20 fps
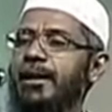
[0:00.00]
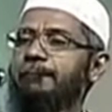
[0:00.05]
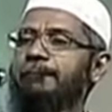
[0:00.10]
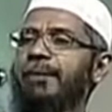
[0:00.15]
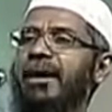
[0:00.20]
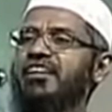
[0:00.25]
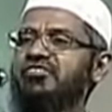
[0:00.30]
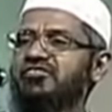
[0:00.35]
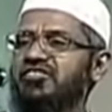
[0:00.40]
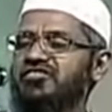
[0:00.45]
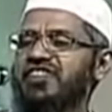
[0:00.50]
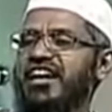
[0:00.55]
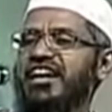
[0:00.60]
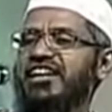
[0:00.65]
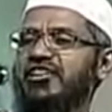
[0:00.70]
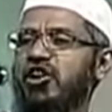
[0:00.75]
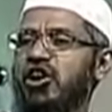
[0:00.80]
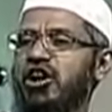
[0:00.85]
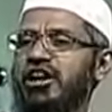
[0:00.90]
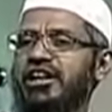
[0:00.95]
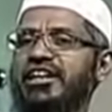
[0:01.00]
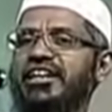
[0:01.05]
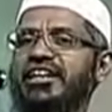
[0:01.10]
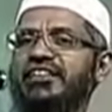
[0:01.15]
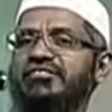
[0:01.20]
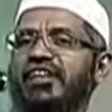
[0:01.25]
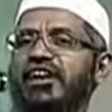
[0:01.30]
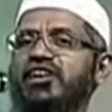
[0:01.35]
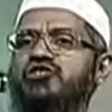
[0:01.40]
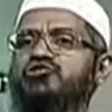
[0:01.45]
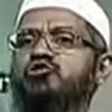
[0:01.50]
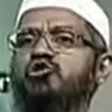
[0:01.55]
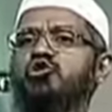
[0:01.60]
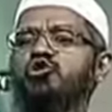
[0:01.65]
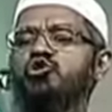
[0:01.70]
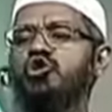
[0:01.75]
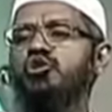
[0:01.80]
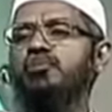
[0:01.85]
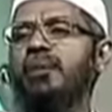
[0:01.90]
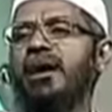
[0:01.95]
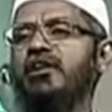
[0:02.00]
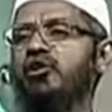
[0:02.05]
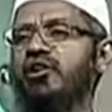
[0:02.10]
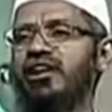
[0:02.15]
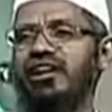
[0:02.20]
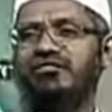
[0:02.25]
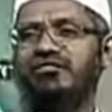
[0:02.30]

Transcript: passed a synod that Jews should marry only